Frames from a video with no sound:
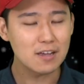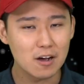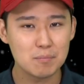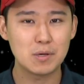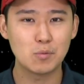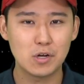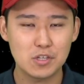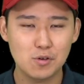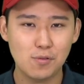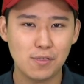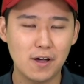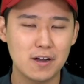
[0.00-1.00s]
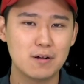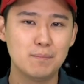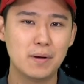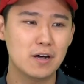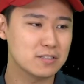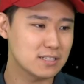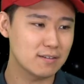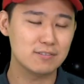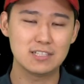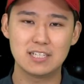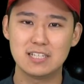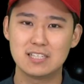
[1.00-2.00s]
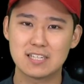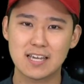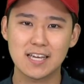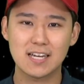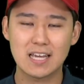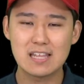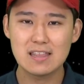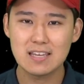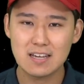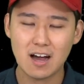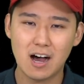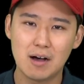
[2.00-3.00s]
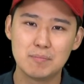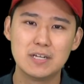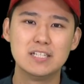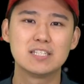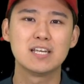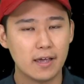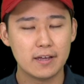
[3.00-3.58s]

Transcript: Tell me what you thought about 17's hit in the comments.